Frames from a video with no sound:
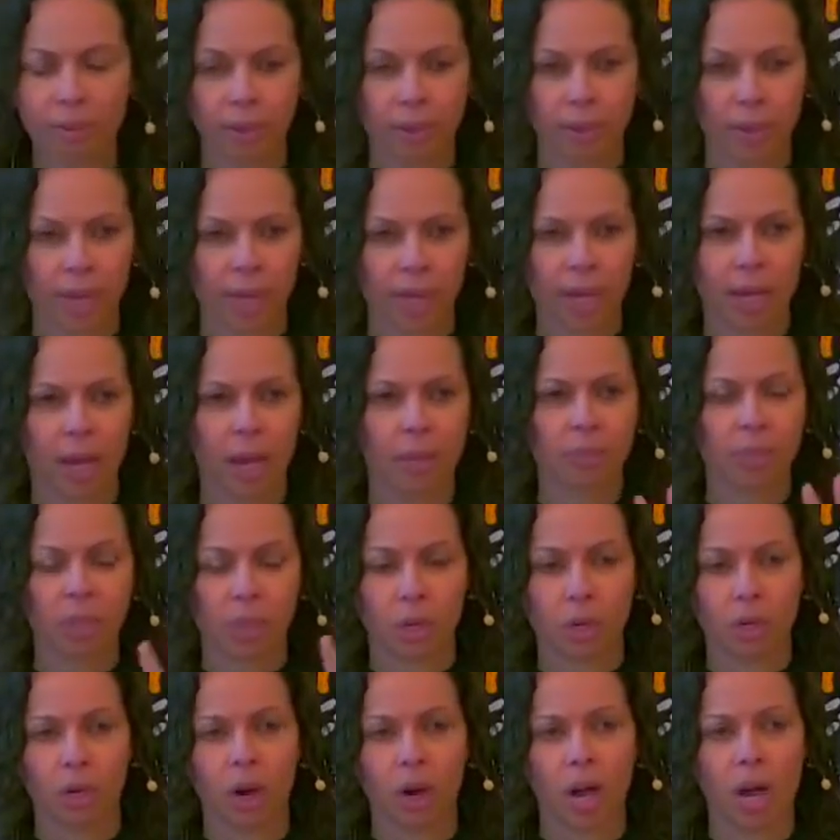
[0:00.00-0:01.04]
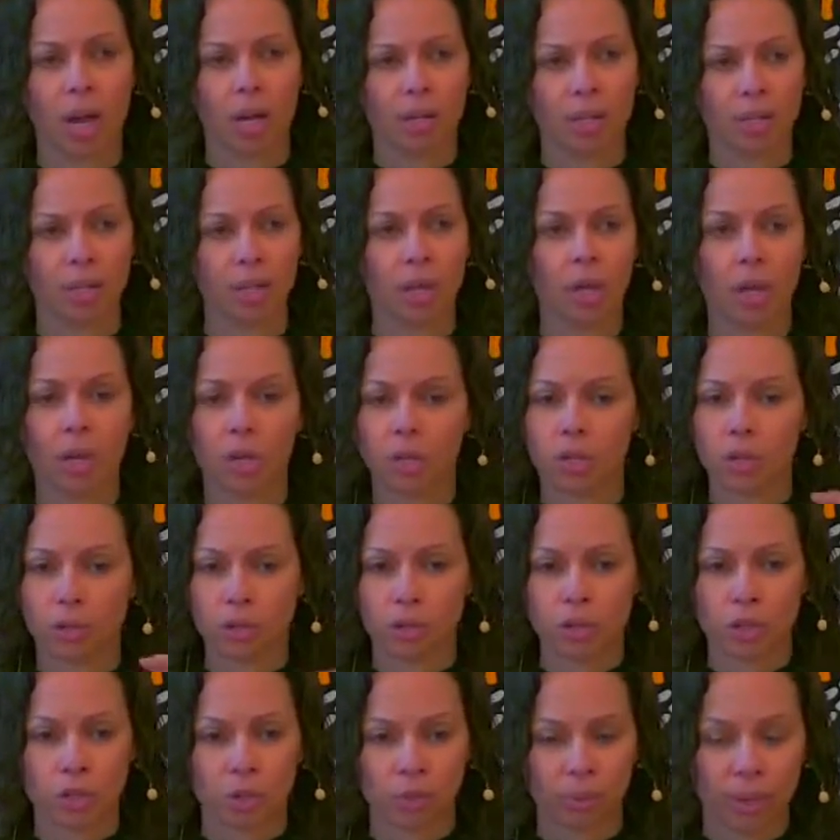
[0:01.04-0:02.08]
whatever that comes across
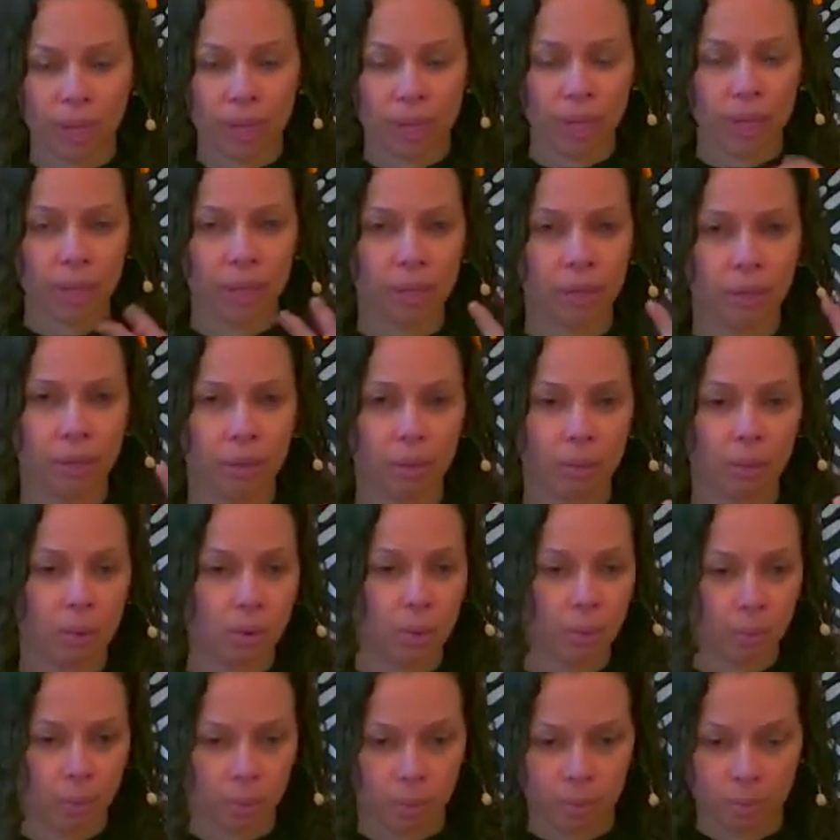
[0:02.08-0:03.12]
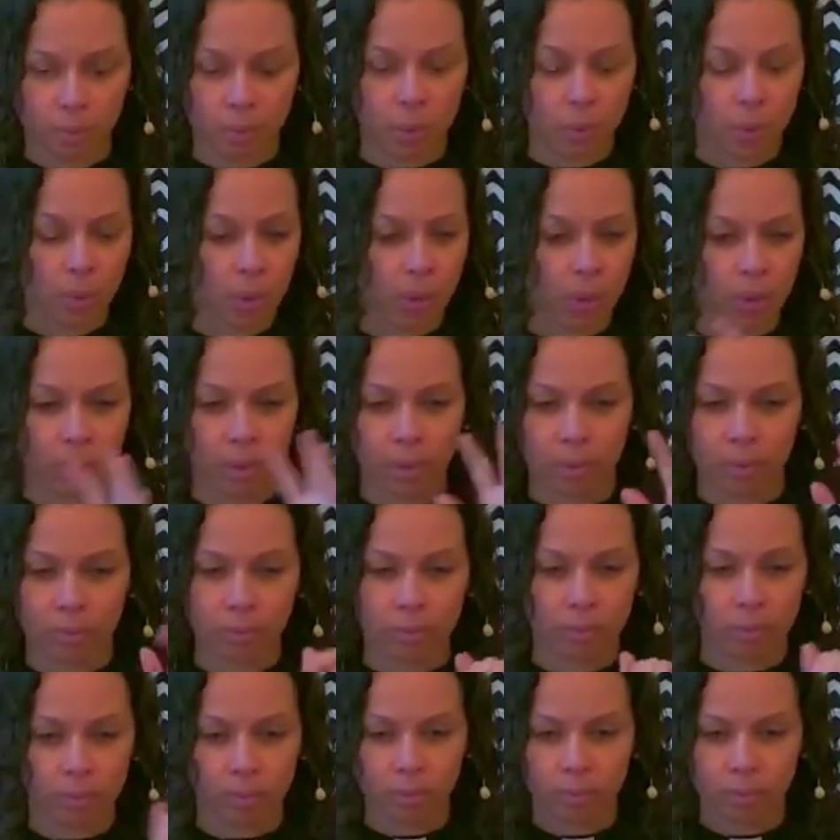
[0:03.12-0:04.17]
your screen or,
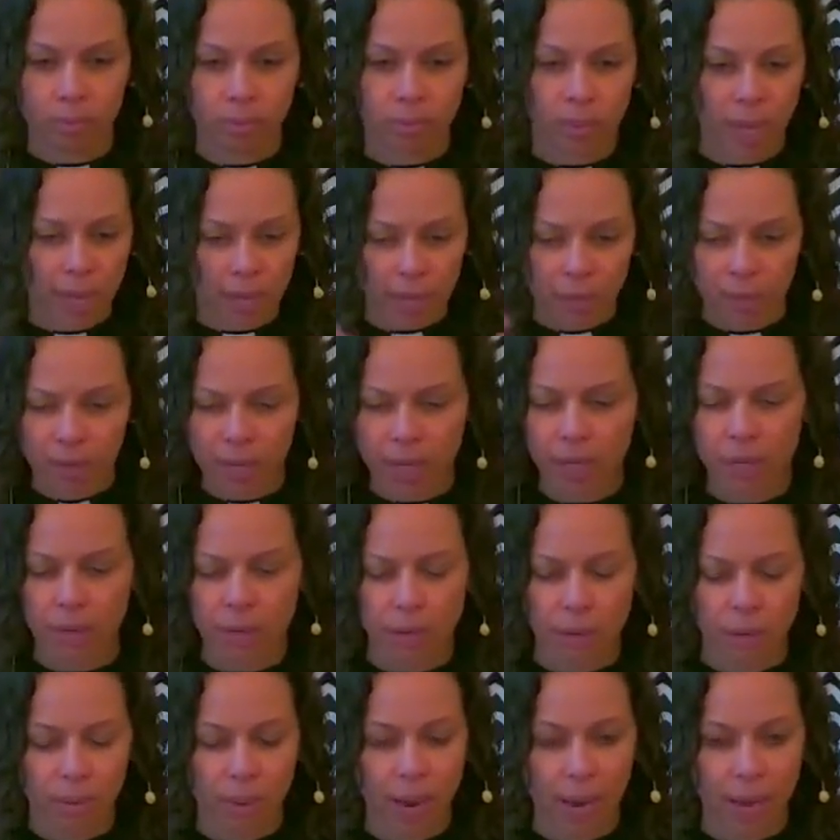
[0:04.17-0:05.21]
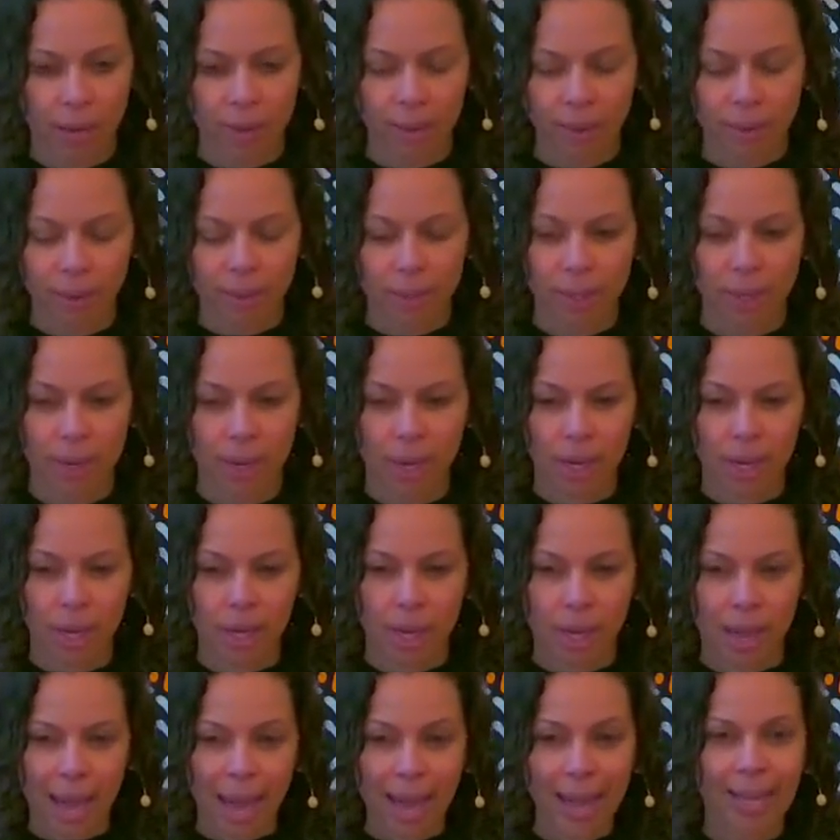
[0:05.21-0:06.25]
or that you hear around
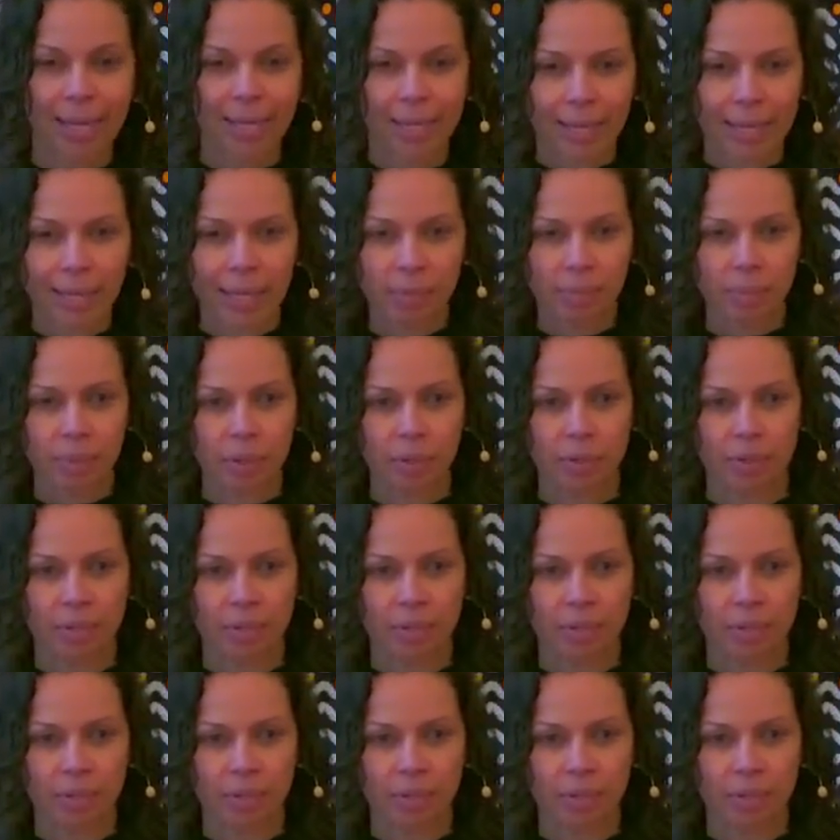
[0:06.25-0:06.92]
and